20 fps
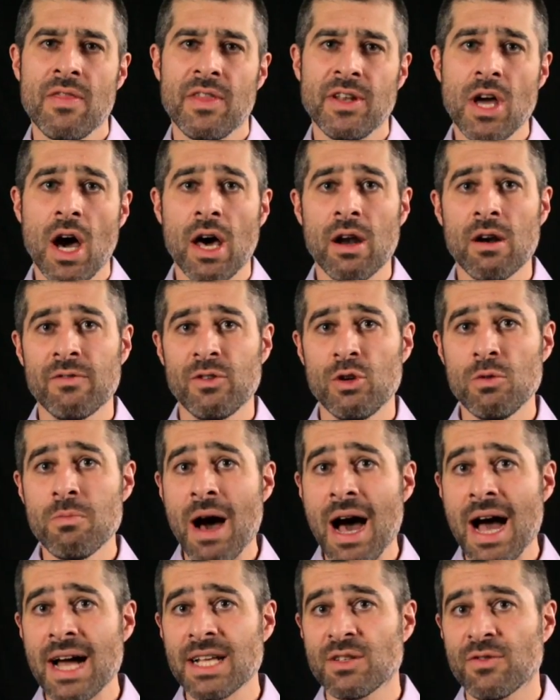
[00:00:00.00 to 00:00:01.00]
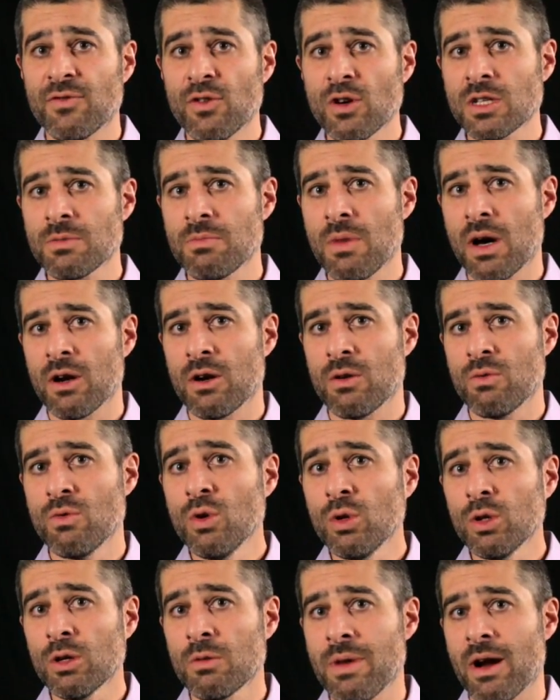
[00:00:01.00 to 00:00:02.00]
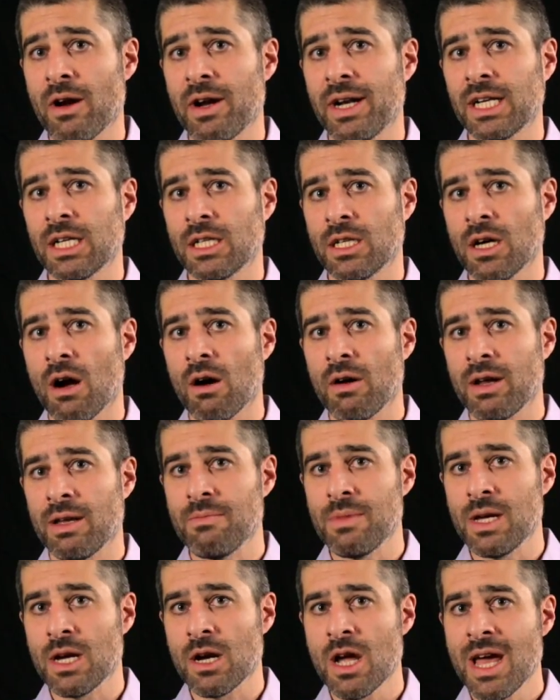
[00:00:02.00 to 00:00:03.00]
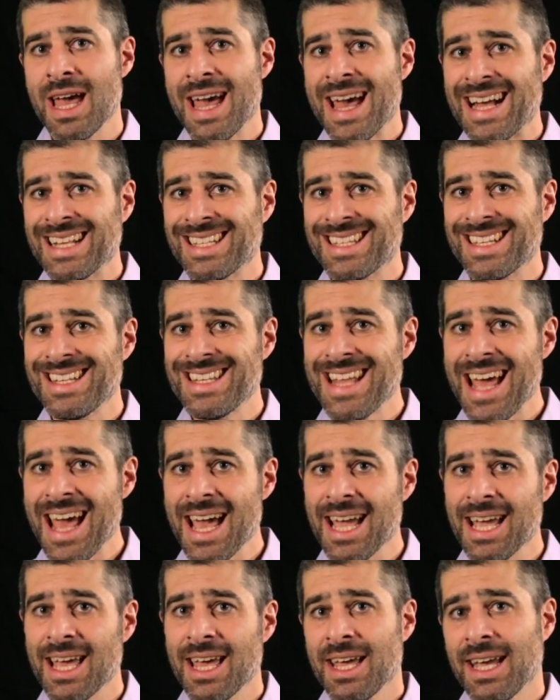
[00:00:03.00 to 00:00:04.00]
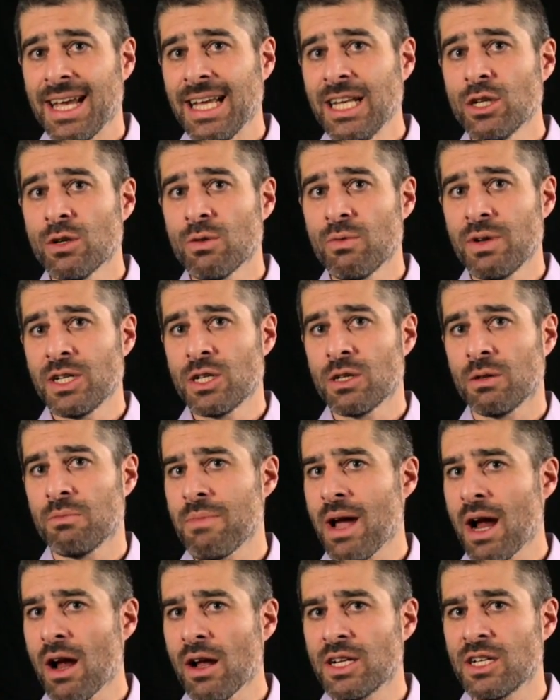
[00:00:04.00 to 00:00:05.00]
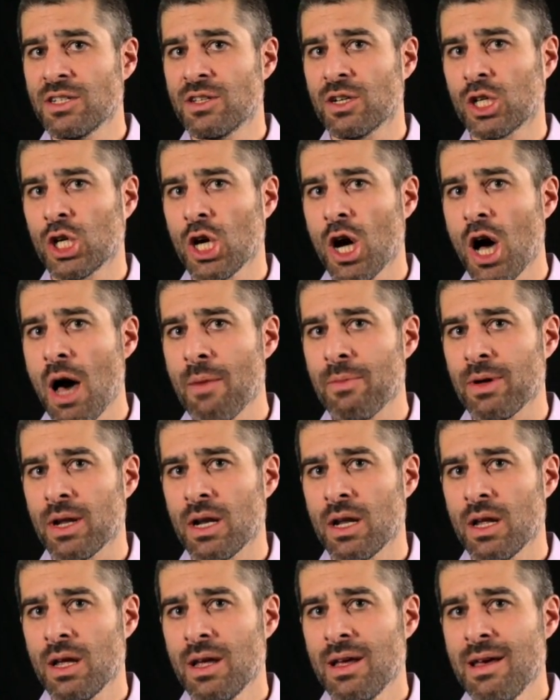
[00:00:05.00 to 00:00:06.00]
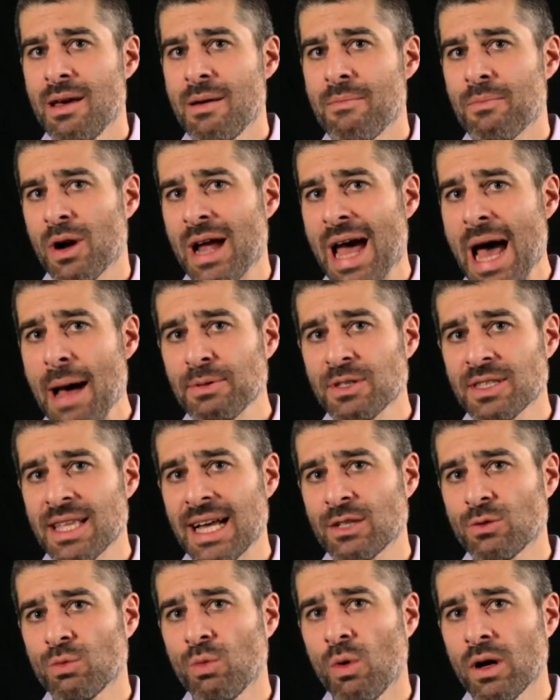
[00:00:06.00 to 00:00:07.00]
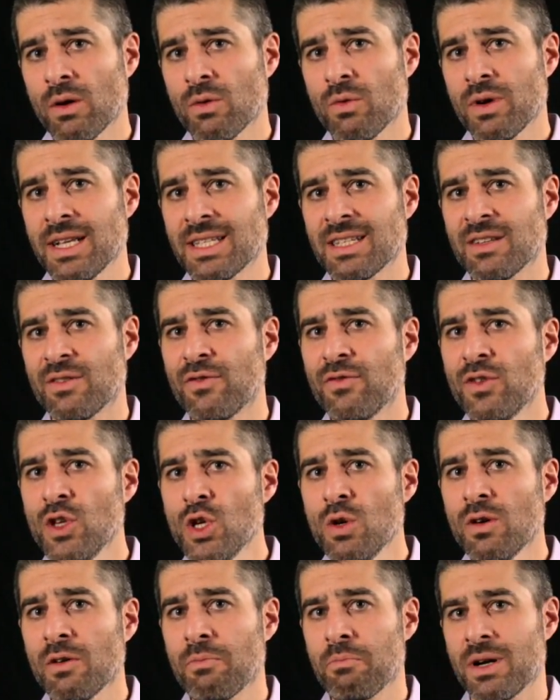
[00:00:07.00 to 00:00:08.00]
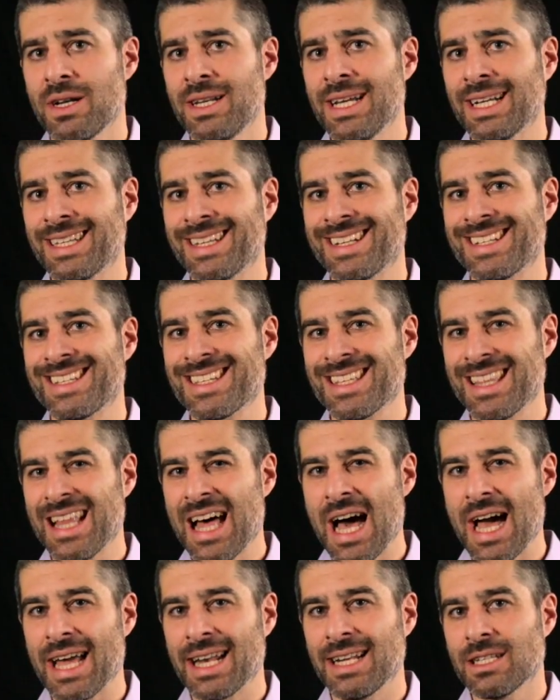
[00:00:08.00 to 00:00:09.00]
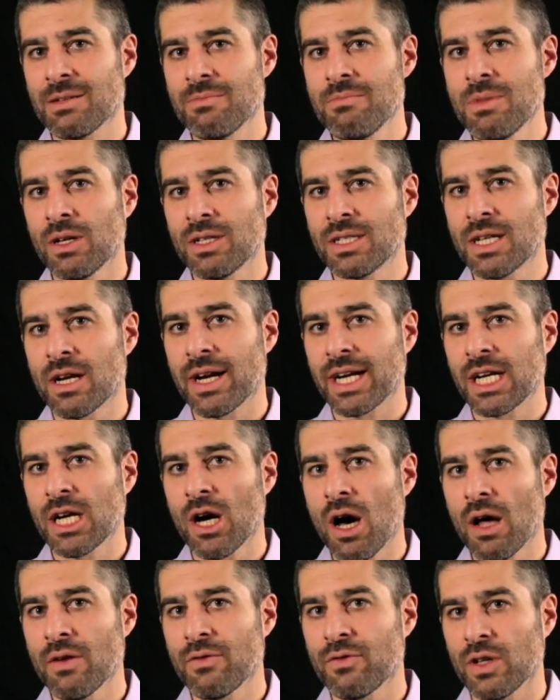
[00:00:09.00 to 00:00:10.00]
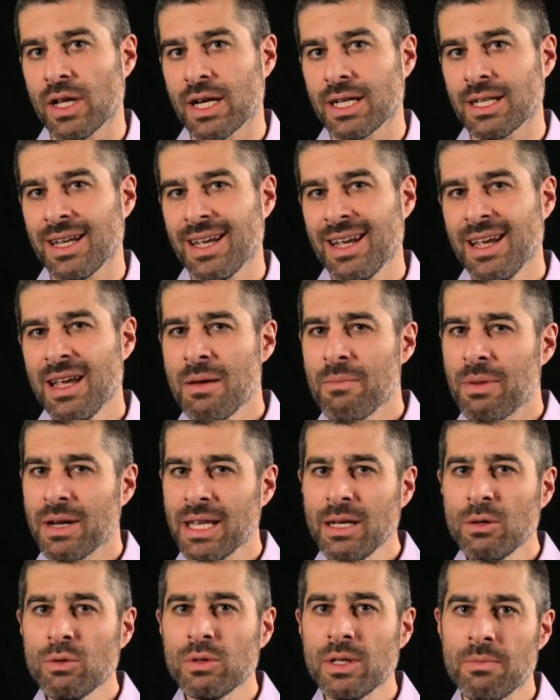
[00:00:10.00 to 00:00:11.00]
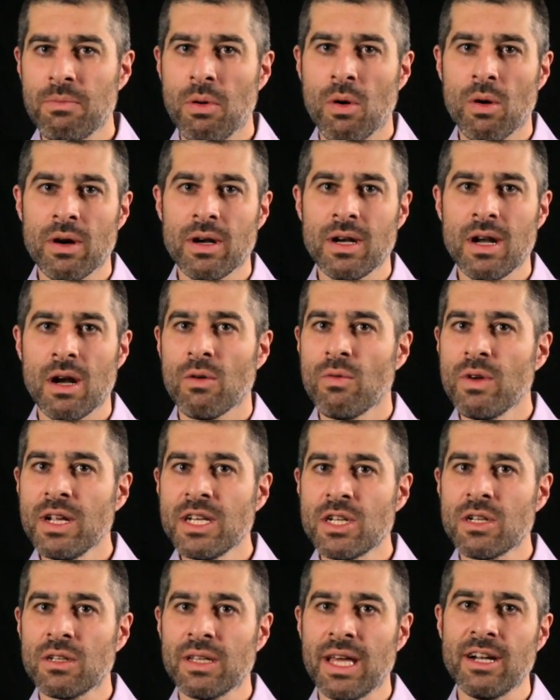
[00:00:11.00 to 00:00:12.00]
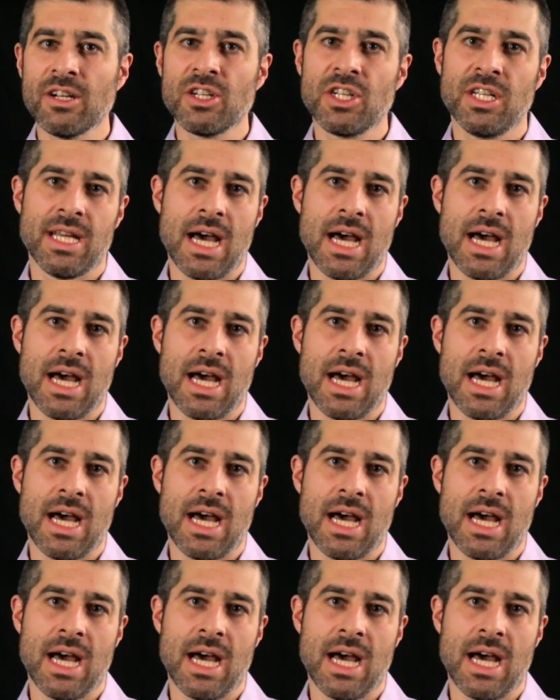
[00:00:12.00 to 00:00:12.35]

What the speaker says: The daughter of Dubai's first modern ruler married a Qatari emir, and today, interregional marriages are common. Perhaps that's one reason few have predicted a slide into military conflict. But equally important are regional energy